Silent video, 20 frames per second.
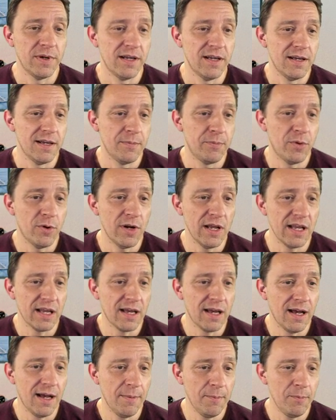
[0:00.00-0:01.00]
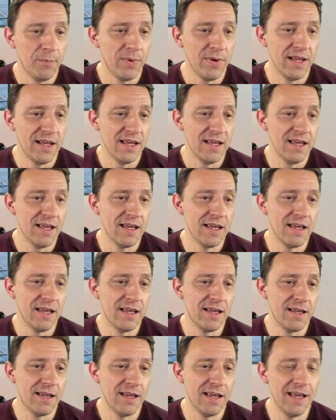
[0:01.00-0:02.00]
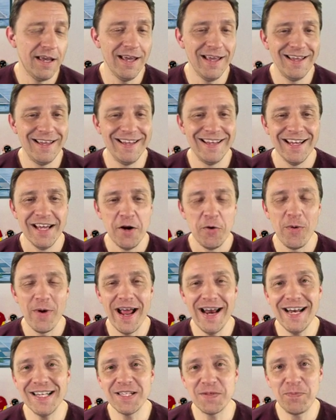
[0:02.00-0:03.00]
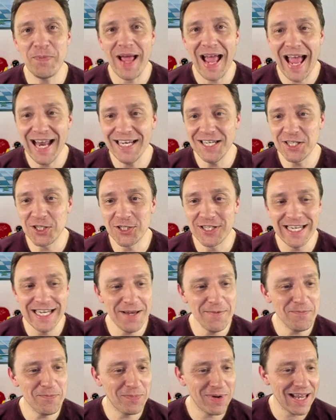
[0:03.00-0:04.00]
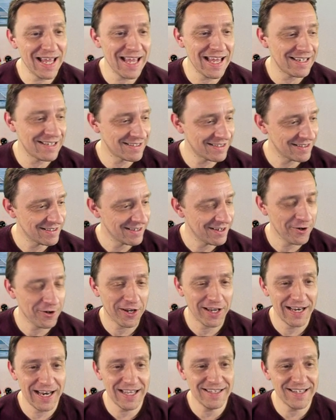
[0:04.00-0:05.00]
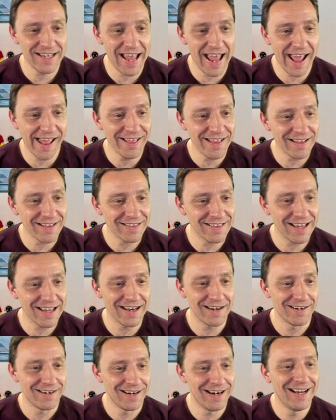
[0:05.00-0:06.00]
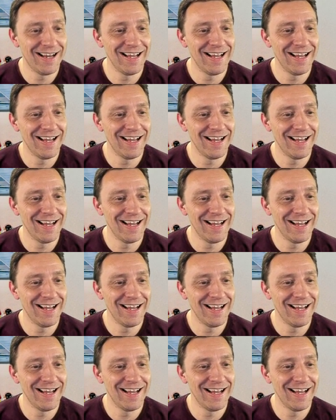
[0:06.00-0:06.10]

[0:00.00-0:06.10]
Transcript: Uh, por ejemplo, uh, when a Spanish team plays. Okay, let's end it there.